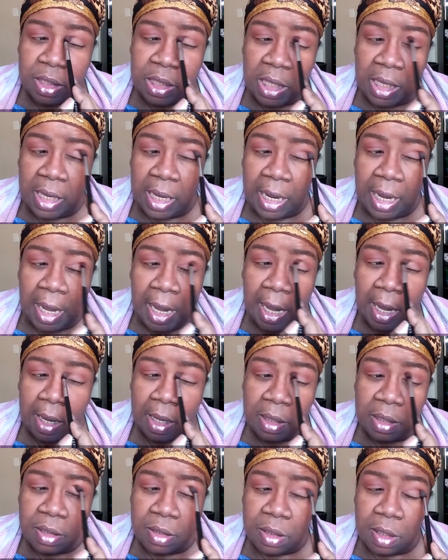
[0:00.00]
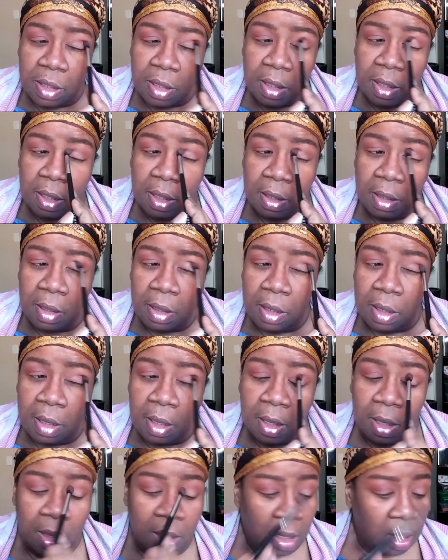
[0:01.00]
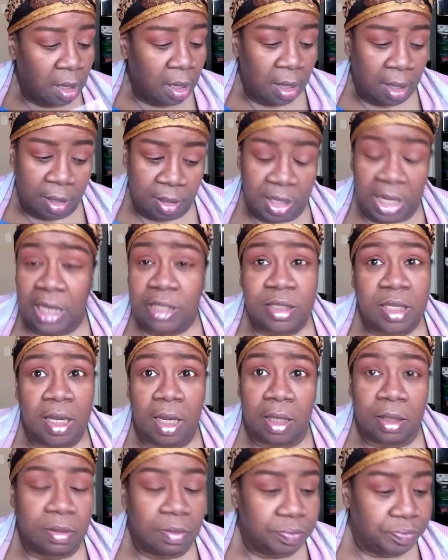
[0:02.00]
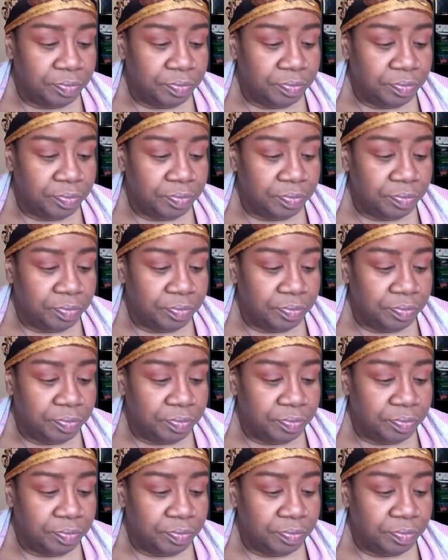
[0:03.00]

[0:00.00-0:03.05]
to lay eggs. That's it.